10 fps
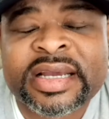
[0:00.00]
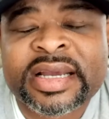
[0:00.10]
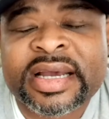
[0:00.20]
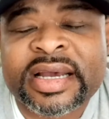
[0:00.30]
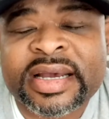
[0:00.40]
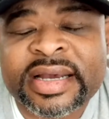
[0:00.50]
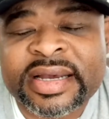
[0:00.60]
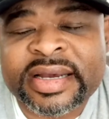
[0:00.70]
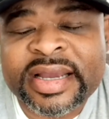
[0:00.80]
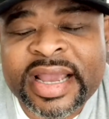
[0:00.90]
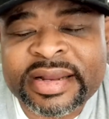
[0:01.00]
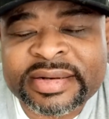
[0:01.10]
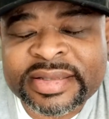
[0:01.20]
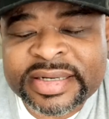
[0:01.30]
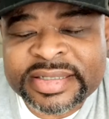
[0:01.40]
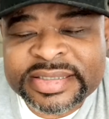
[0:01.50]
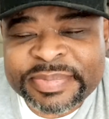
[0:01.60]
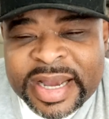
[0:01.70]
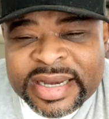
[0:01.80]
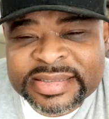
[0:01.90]
handle their
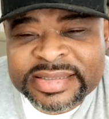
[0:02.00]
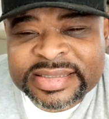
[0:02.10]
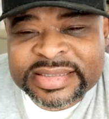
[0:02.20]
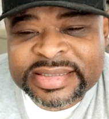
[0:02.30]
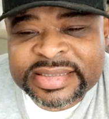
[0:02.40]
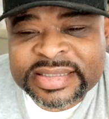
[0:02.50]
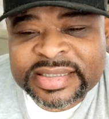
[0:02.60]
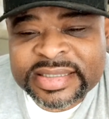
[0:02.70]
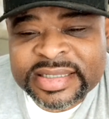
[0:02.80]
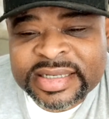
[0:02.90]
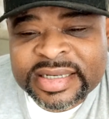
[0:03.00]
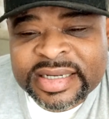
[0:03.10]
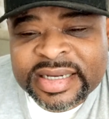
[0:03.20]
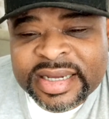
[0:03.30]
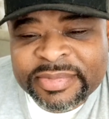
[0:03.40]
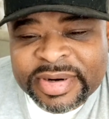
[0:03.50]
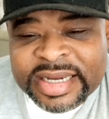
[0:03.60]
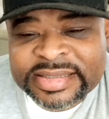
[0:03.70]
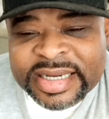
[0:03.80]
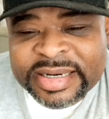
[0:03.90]
spouses, and when
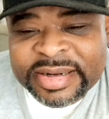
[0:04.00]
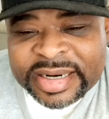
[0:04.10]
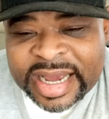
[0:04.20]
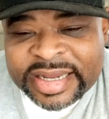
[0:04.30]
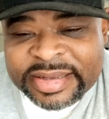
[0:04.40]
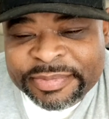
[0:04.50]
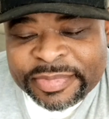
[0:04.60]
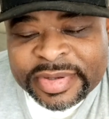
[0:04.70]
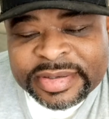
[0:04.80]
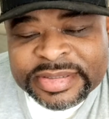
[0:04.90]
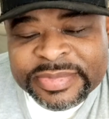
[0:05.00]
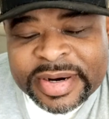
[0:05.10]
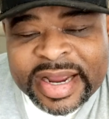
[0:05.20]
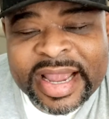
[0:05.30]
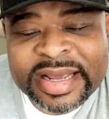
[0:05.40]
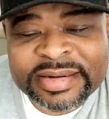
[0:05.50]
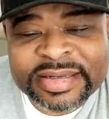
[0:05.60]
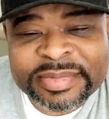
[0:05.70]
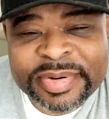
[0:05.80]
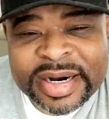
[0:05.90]
I say that, and I use the word handle
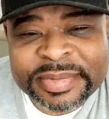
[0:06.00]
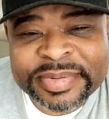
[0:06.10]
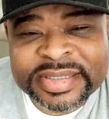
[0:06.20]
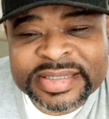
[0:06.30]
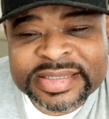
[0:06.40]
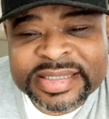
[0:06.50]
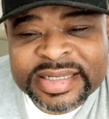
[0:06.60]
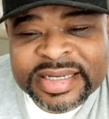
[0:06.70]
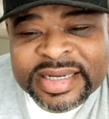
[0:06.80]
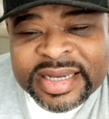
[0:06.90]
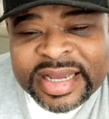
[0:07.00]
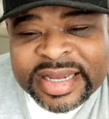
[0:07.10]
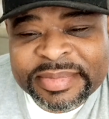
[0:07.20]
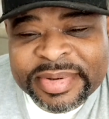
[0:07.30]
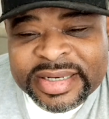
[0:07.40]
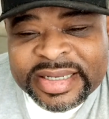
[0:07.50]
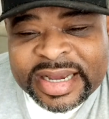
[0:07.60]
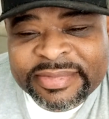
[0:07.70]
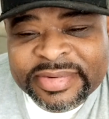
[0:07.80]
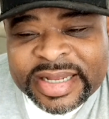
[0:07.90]
on purpose, it can be
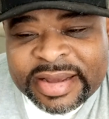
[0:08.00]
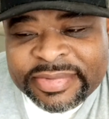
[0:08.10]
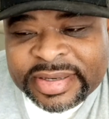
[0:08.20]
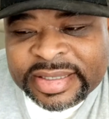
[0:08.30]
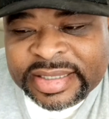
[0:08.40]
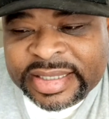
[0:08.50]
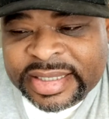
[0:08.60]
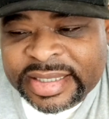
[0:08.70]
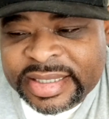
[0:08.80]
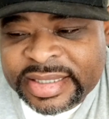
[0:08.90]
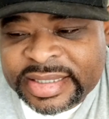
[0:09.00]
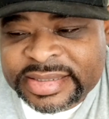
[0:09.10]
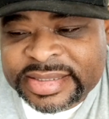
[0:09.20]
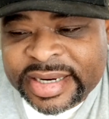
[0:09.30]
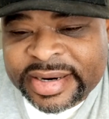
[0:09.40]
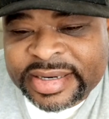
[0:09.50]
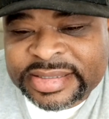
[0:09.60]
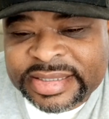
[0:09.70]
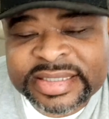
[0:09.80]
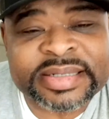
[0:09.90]
definitely
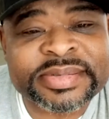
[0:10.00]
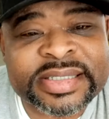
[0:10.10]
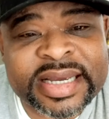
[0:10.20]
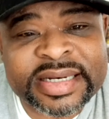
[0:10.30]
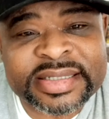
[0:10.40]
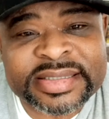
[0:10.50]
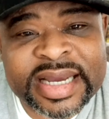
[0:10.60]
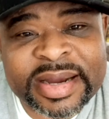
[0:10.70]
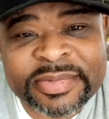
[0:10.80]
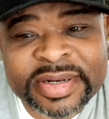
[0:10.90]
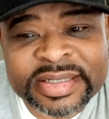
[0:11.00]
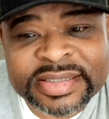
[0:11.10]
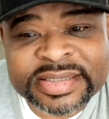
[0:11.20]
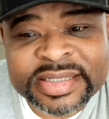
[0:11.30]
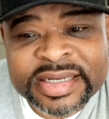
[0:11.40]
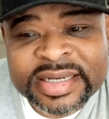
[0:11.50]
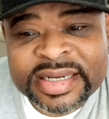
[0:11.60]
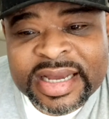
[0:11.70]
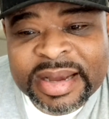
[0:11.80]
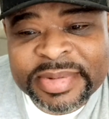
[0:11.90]
discouraging and upsetting to our witness.
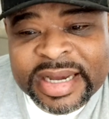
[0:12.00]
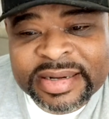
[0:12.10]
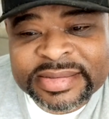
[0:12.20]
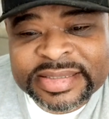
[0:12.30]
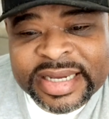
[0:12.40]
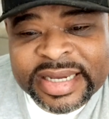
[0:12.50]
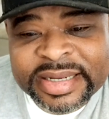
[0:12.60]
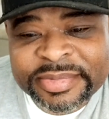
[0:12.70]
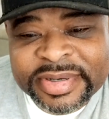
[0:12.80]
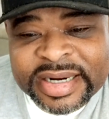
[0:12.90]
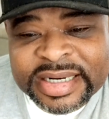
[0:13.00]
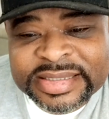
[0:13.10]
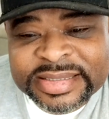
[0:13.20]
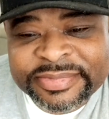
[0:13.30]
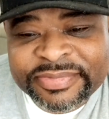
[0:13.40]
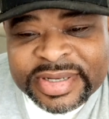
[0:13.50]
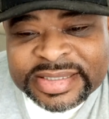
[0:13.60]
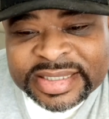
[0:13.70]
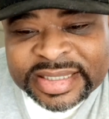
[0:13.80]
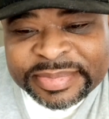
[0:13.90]
I'm not going to say in regards to
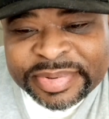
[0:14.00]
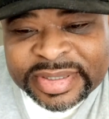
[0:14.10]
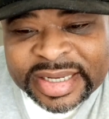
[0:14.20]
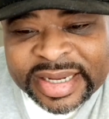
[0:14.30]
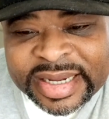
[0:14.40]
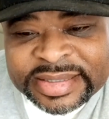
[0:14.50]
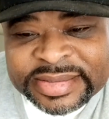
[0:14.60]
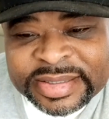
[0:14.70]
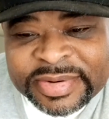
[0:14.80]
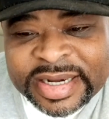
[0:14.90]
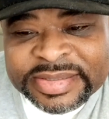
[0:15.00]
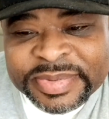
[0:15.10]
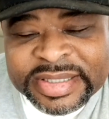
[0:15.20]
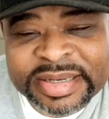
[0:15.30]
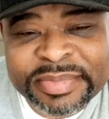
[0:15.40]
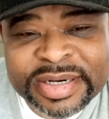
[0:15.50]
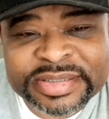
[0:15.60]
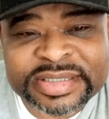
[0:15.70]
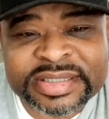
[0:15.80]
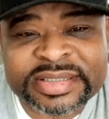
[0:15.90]
physically putting their hands on their wives, but the
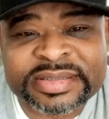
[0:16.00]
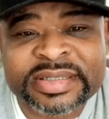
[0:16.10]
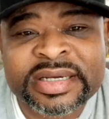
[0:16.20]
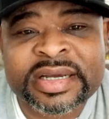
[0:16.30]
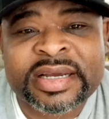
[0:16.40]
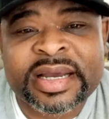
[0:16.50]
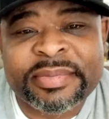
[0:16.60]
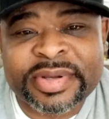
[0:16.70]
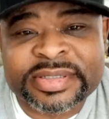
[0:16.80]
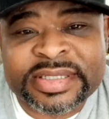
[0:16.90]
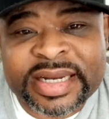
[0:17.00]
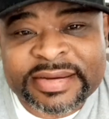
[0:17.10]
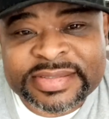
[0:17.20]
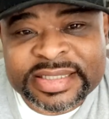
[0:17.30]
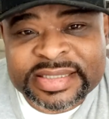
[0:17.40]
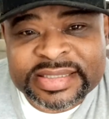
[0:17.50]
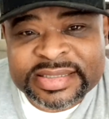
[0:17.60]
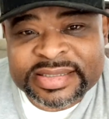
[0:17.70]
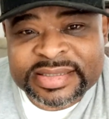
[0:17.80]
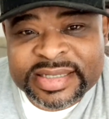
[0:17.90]
emotional abuse that I've seen
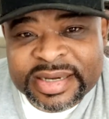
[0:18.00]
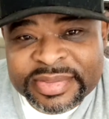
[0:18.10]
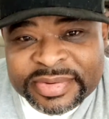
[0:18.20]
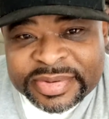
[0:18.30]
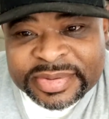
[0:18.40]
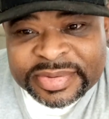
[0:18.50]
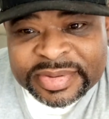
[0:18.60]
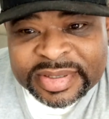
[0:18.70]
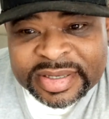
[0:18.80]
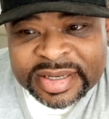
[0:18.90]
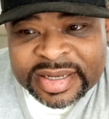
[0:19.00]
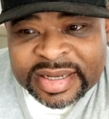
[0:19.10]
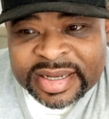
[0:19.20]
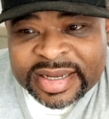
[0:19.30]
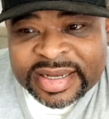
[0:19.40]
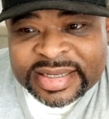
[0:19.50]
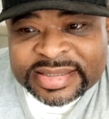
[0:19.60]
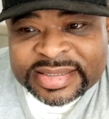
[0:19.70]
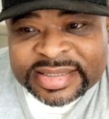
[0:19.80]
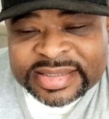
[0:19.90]
sisters go through
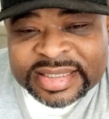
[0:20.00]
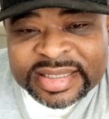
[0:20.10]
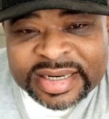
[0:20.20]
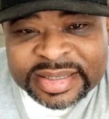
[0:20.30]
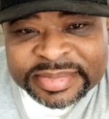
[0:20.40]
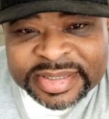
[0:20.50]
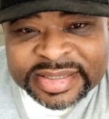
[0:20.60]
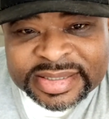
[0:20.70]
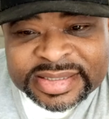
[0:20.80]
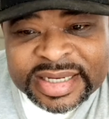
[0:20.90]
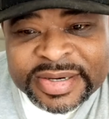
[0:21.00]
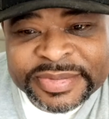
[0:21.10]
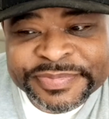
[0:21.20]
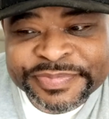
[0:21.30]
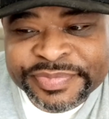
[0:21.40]
is alarming. So